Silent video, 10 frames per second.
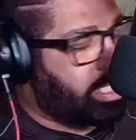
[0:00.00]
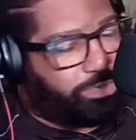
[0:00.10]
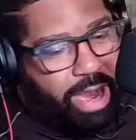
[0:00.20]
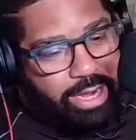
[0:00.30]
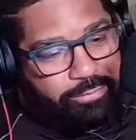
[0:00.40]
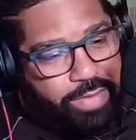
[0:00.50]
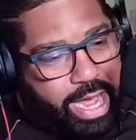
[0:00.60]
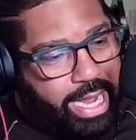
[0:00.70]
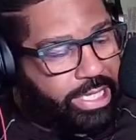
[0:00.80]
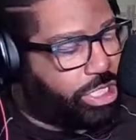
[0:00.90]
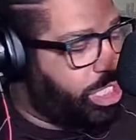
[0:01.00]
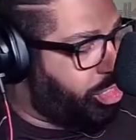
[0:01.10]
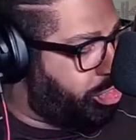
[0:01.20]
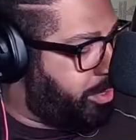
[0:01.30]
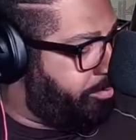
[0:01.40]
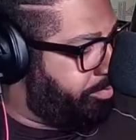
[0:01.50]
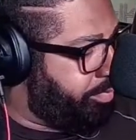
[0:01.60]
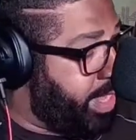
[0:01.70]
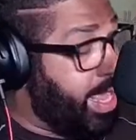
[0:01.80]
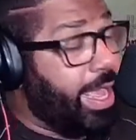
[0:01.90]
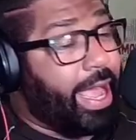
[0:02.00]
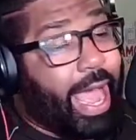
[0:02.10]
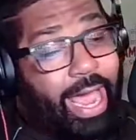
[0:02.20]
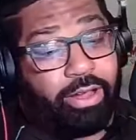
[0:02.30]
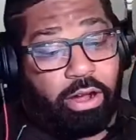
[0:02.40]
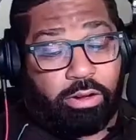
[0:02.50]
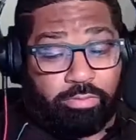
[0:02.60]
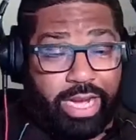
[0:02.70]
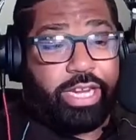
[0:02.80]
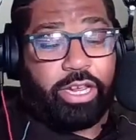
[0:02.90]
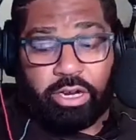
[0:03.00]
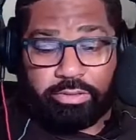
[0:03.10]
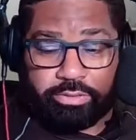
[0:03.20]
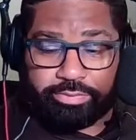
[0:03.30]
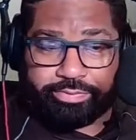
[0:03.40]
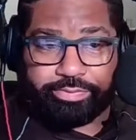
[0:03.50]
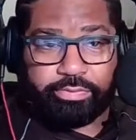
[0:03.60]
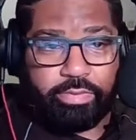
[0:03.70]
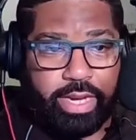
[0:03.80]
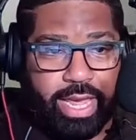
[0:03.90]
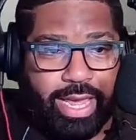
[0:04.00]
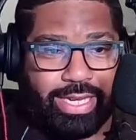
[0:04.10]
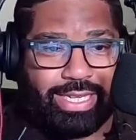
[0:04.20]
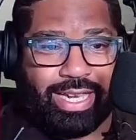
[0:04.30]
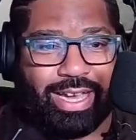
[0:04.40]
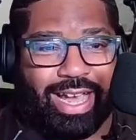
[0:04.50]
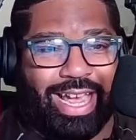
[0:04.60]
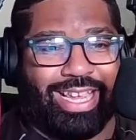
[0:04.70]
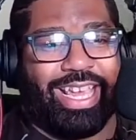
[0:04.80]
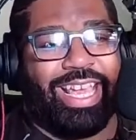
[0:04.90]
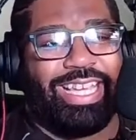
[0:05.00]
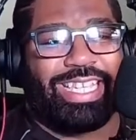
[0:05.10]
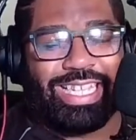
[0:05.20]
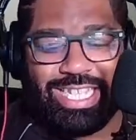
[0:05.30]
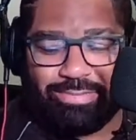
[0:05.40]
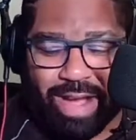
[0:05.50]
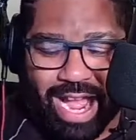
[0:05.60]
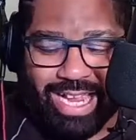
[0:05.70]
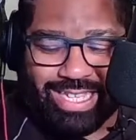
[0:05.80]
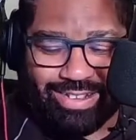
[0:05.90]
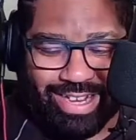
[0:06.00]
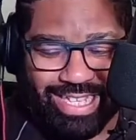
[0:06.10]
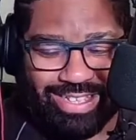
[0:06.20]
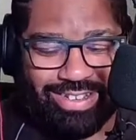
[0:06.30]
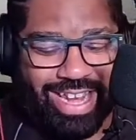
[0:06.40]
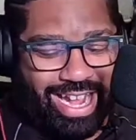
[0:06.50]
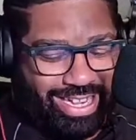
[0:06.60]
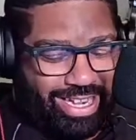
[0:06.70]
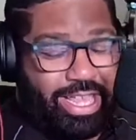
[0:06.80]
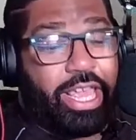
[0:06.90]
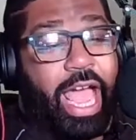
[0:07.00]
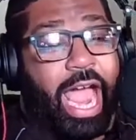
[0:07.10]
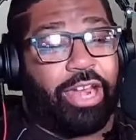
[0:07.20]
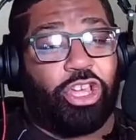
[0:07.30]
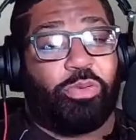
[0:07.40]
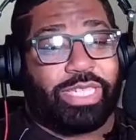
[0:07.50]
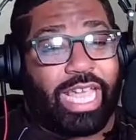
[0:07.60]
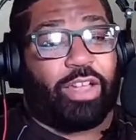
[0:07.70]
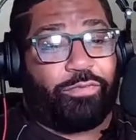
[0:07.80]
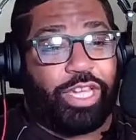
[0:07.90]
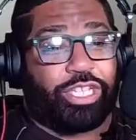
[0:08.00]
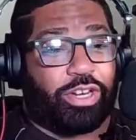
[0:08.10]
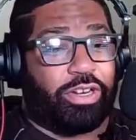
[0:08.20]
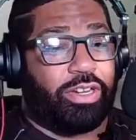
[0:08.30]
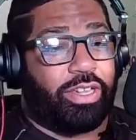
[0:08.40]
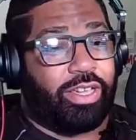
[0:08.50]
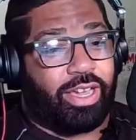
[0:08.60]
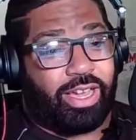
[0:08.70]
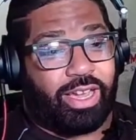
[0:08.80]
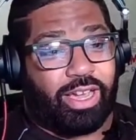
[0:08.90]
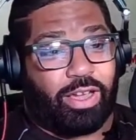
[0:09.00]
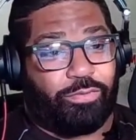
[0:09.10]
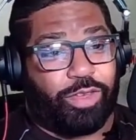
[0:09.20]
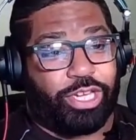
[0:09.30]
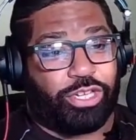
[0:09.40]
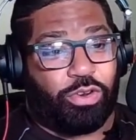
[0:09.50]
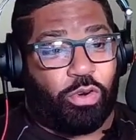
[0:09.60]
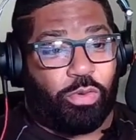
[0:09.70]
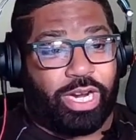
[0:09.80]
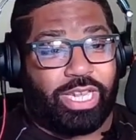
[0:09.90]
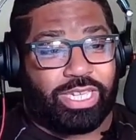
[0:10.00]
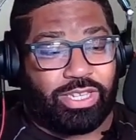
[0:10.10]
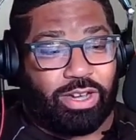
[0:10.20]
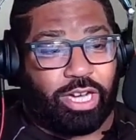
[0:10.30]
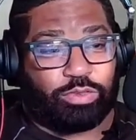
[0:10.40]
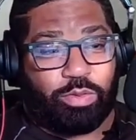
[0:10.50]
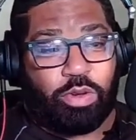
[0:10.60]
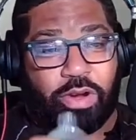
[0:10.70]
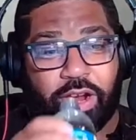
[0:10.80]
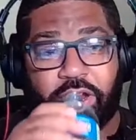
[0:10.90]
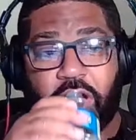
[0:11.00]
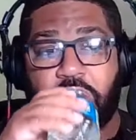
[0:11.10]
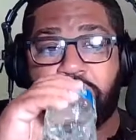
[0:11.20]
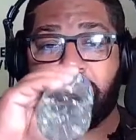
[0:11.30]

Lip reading: Spotify, Stitcher, iHeartRadio. And he says he's biased. Okay, so you're not gonna, I know you would take a feature on one of your songs from Omarion.